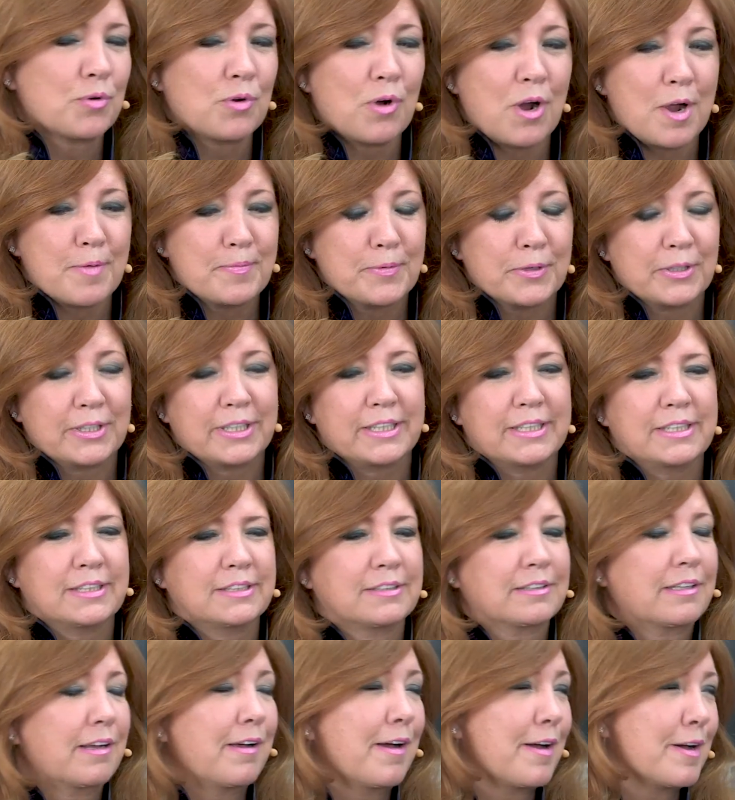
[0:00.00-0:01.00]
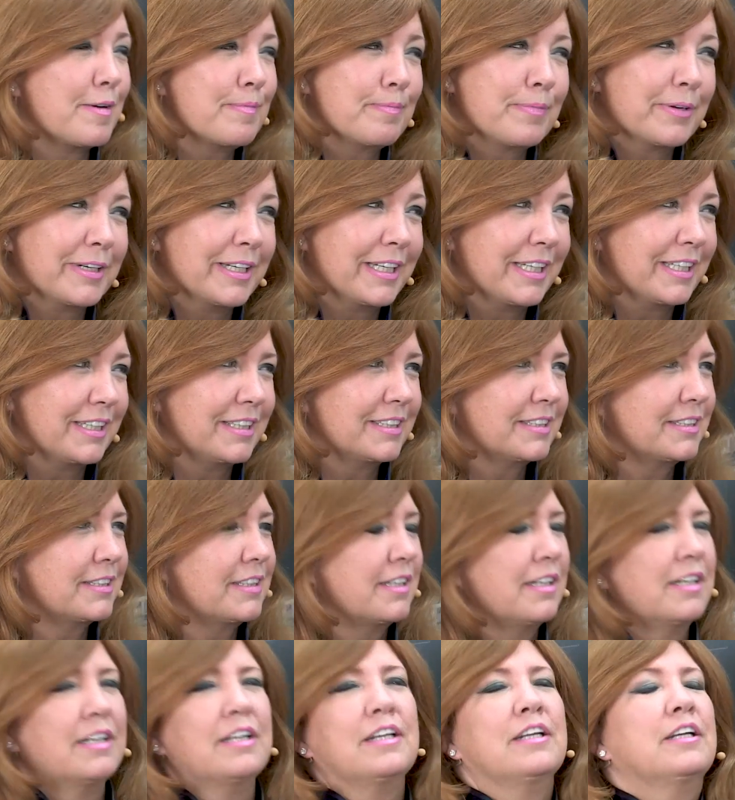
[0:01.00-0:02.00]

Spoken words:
properties, companies.